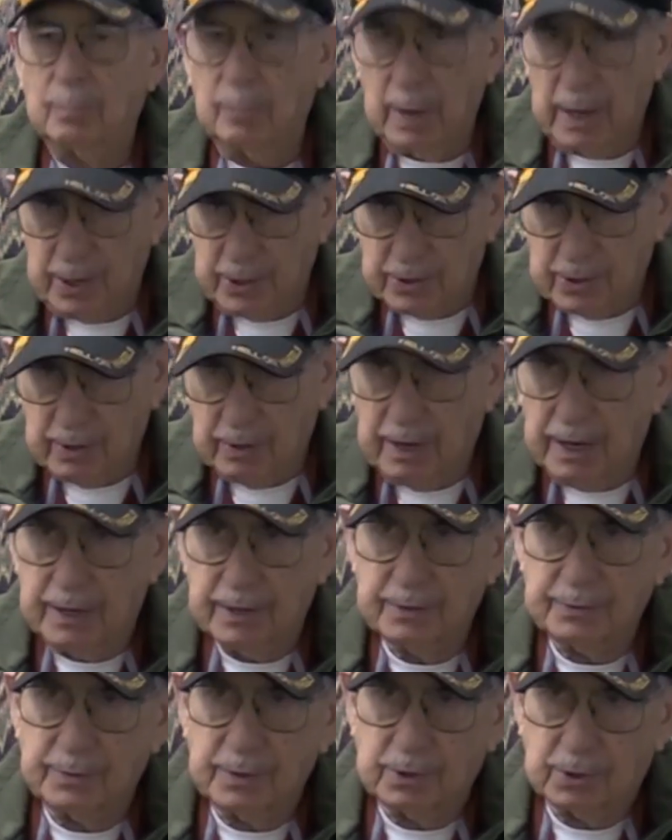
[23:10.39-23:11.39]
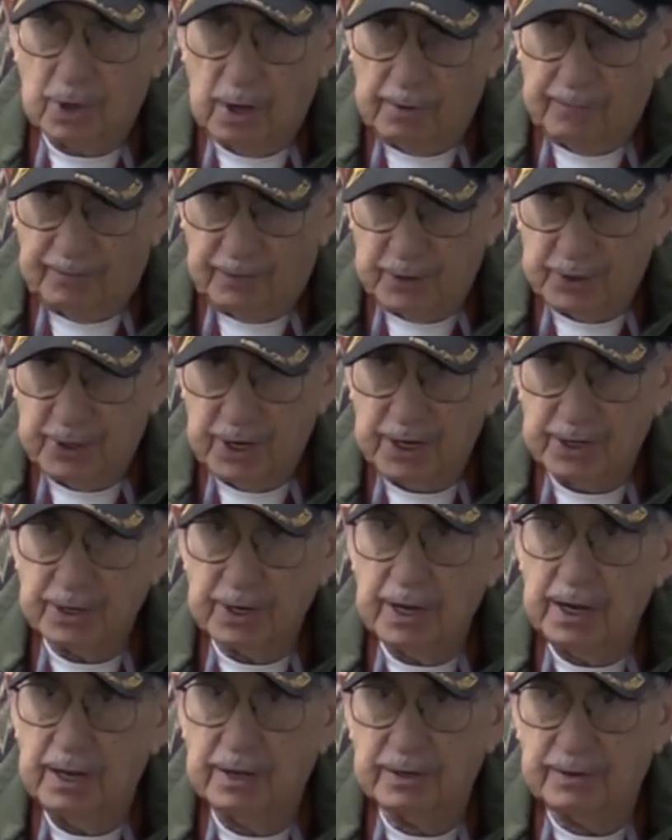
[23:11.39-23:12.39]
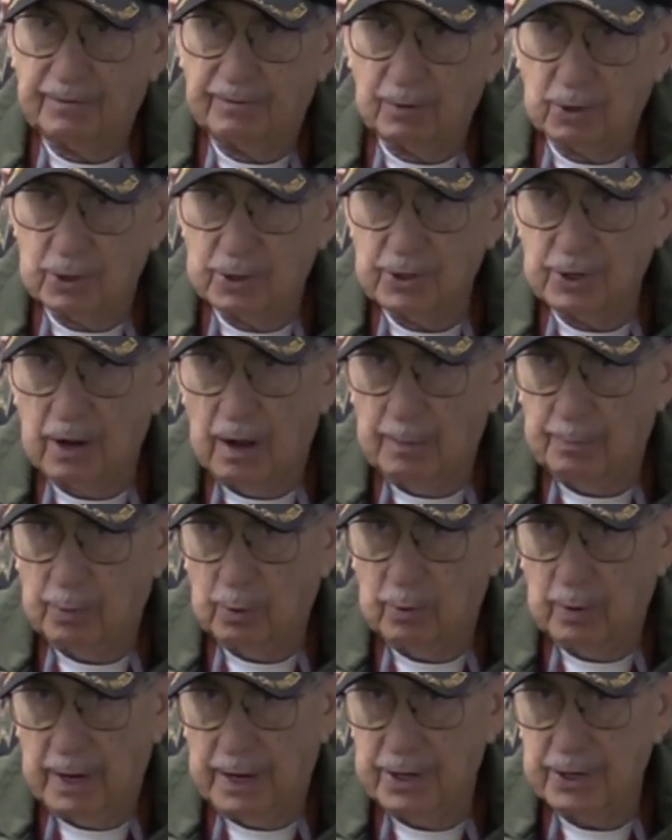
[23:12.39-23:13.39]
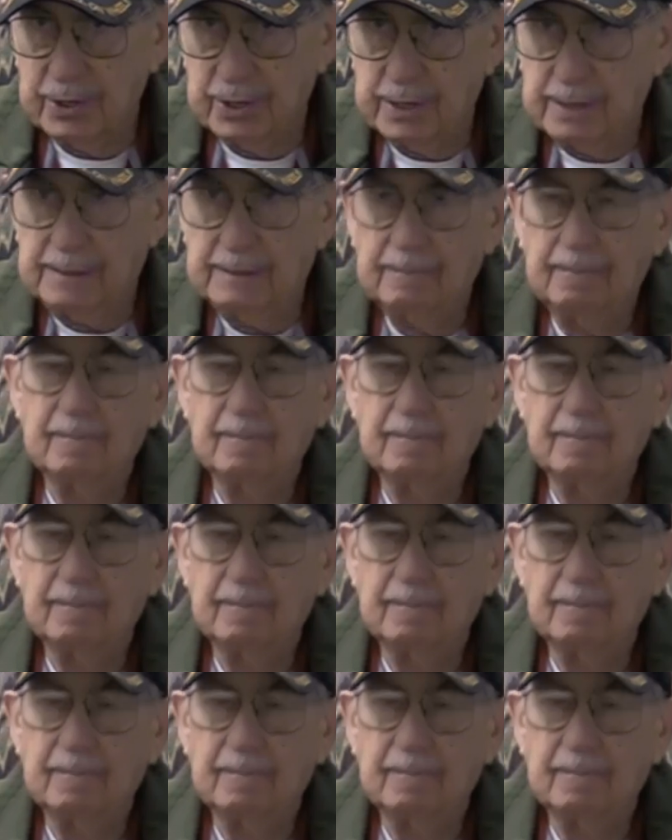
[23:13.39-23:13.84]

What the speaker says: major, his physician, his first operation.